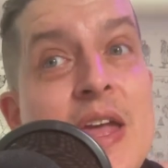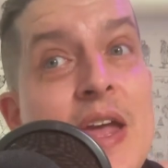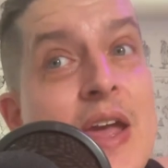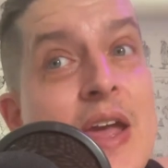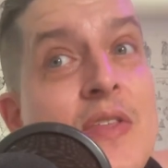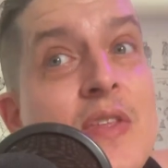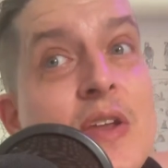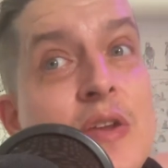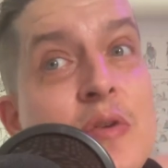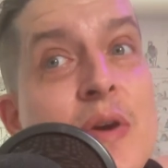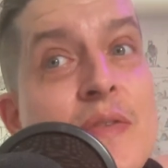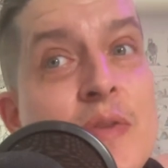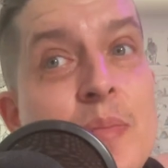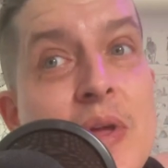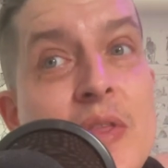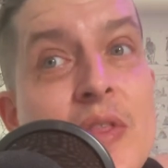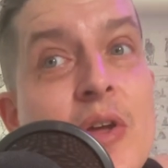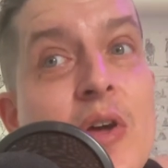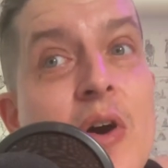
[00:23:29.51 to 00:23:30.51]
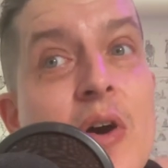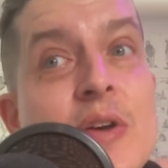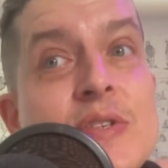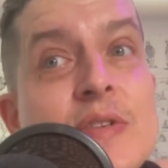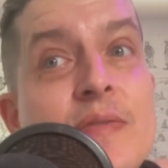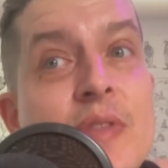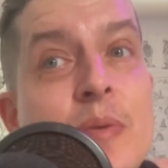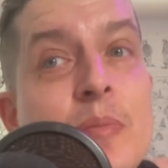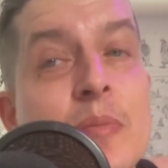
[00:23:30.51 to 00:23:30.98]
And then you have to pay the cost
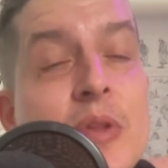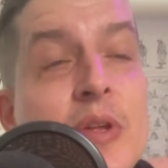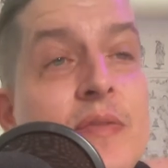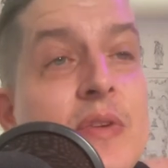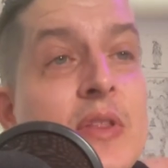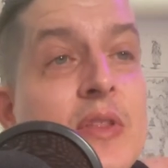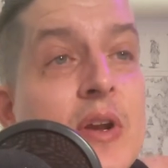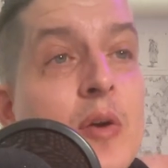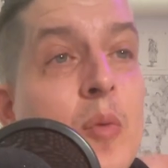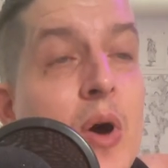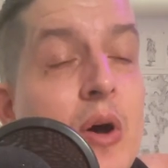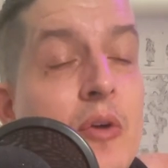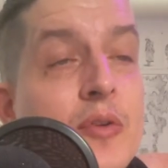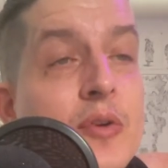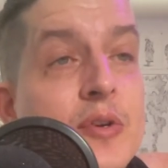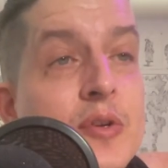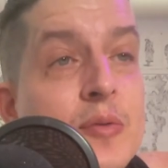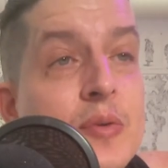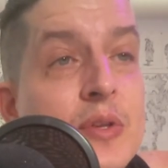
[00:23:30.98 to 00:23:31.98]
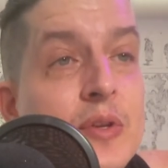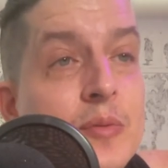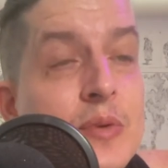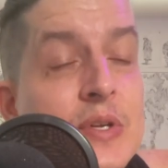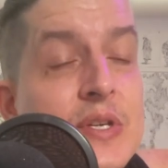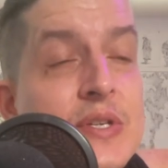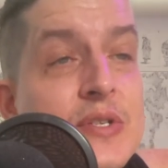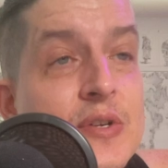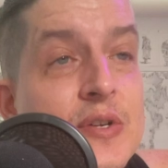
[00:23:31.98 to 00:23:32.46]
of them living there while they're doing the
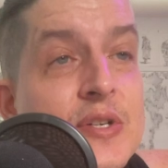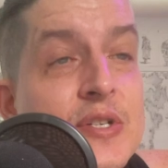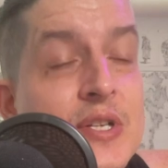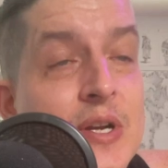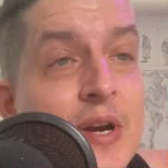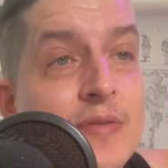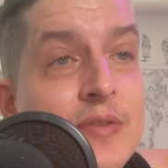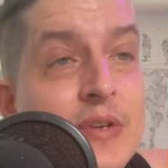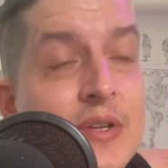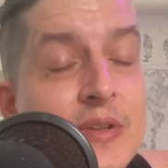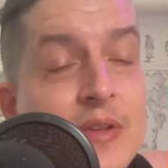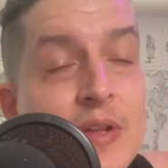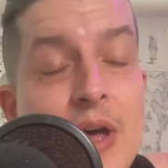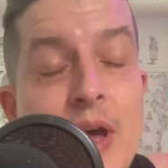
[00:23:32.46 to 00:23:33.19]
research and everything.